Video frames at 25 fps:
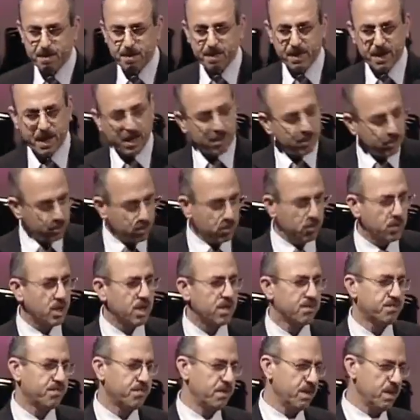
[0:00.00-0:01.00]
and you do
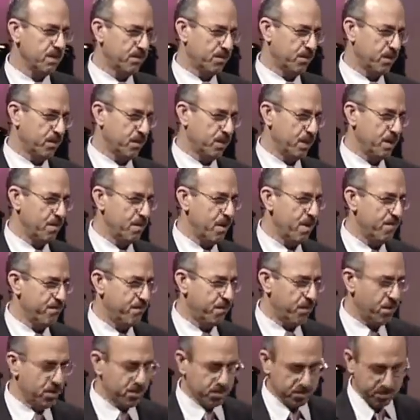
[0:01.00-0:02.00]
not feel for them,
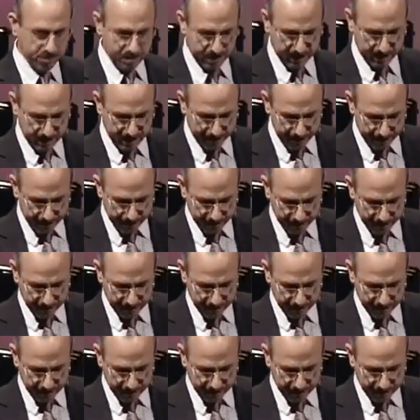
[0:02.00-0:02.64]
unfortunately.